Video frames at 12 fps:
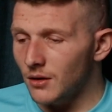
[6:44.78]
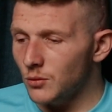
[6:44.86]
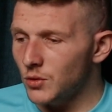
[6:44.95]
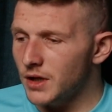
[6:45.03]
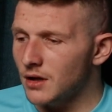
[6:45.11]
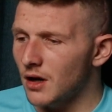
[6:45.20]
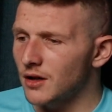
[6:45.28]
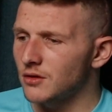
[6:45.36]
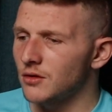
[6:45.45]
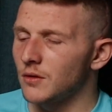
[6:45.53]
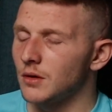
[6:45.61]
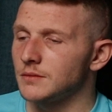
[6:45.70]
we kind of
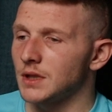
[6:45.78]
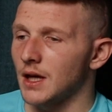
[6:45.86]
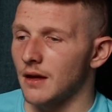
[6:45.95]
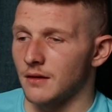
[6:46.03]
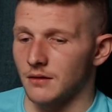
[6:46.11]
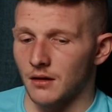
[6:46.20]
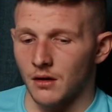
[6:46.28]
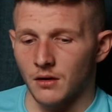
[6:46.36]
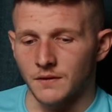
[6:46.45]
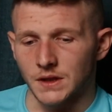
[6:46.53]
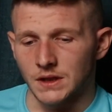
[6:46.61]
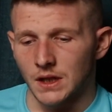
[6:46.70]
grew up together, a lot
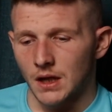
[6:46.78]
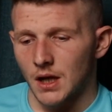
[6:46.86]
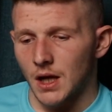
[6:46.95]
of us.